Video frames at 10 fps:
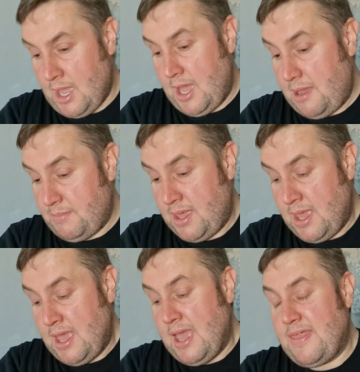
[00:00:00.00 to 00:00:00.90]

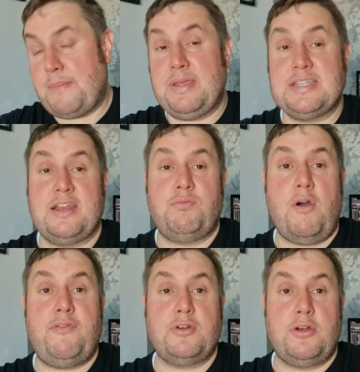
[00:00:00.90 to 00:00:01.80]
That being said, I've
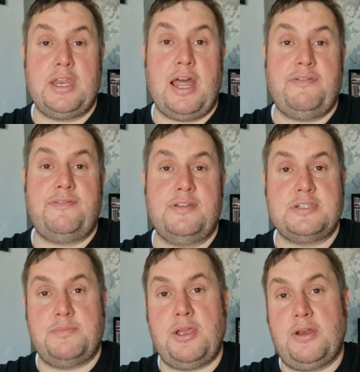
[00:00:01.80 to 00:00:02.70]
waffled on enough,
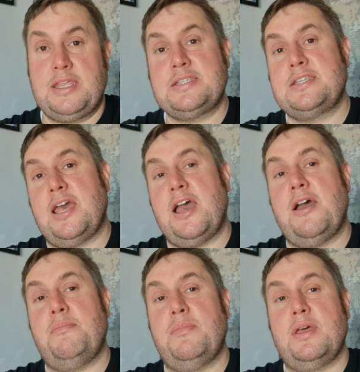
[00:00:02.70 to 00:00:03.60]
to be honest.
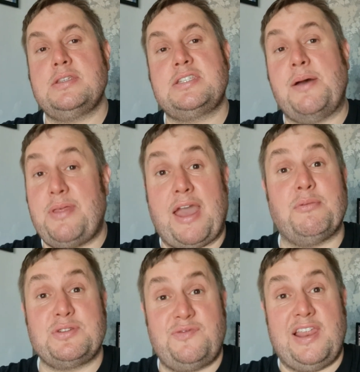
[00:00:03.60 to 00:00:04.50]
Some of that
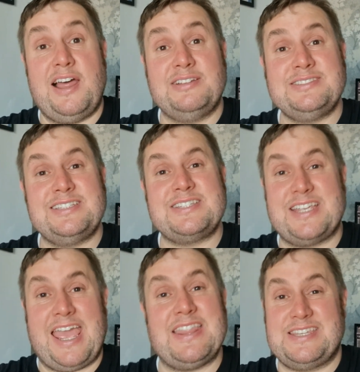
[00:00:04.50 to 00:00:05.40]
was filler to
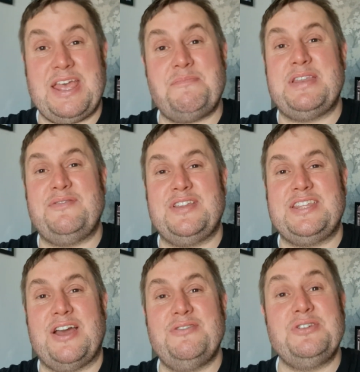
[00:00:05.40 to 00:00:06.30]
get the 10-minute
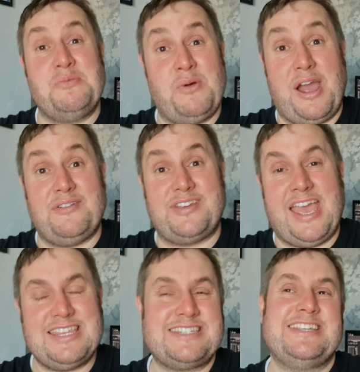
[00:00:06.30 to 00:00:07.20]
video, you might have
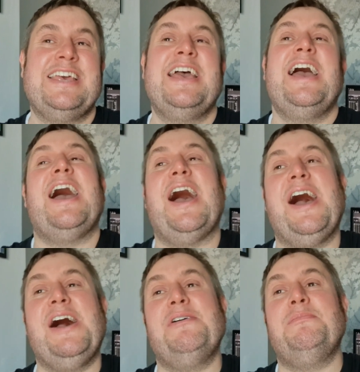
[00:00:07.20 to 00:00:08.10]
guessed.
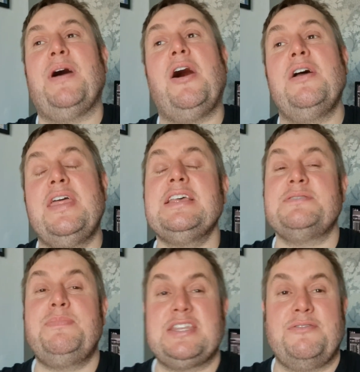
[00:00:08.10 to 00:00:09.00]
But there's
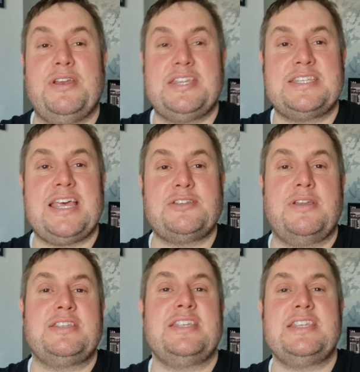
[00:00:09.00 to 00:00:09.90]
some bits I wanted to say as
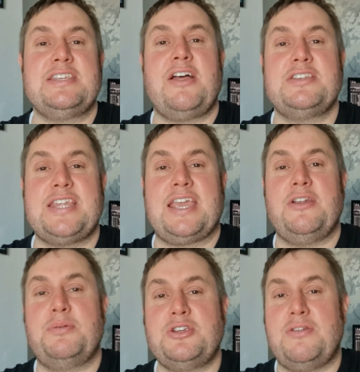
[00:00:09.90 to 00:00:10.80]
well. It's nice to take
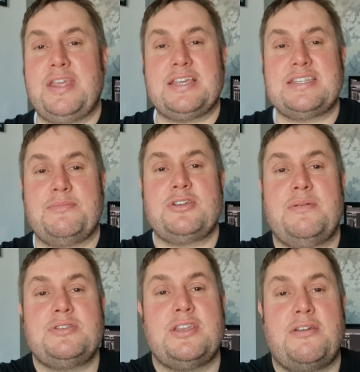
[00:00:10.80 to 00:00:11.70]
an opportunity, because
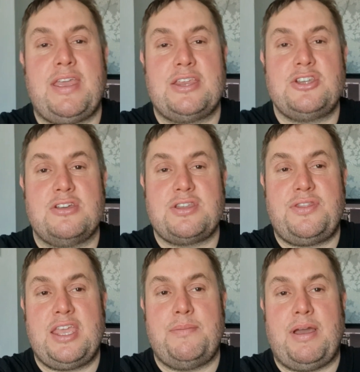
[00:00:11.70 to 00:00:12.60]
sometimes I don't get a chance to
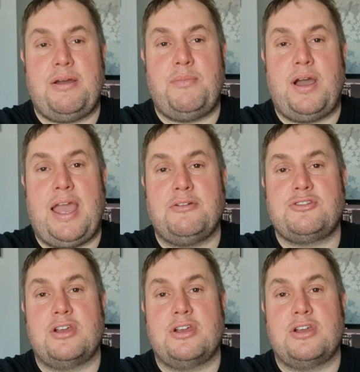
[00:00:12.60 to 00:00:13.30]
think about my outro.